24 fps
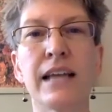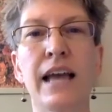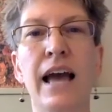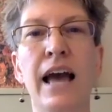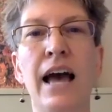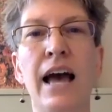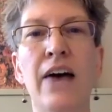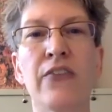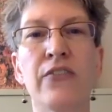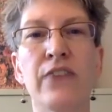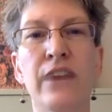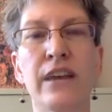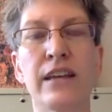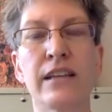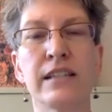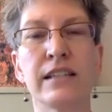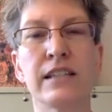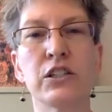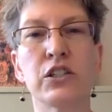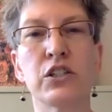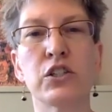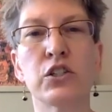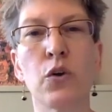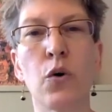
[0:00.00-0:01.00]
have as
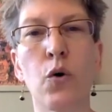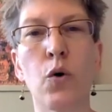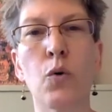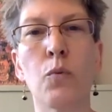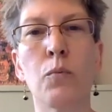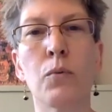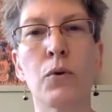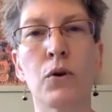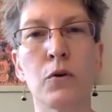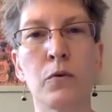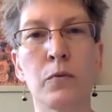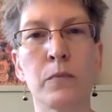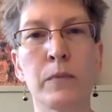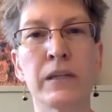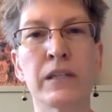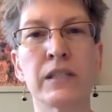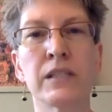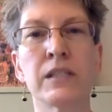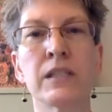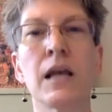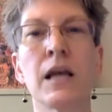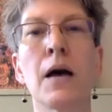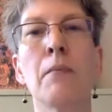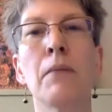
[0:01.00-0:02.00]
its sole
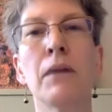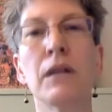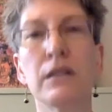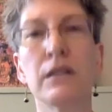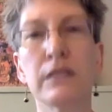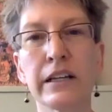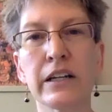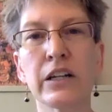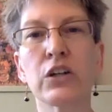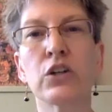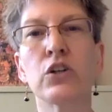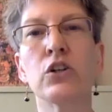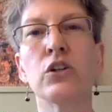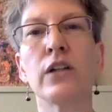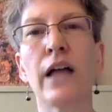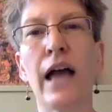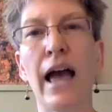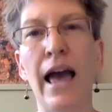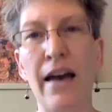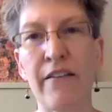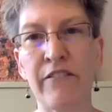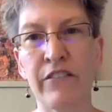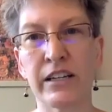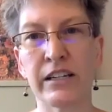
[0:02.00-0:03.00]
purpose political
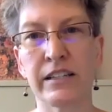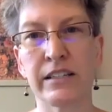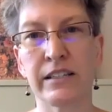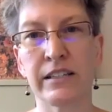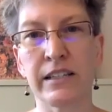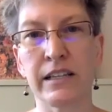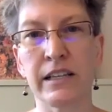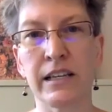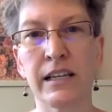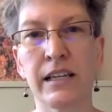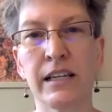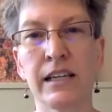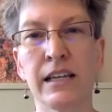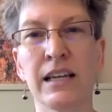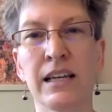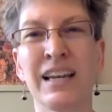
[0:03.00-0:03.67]
advocacy.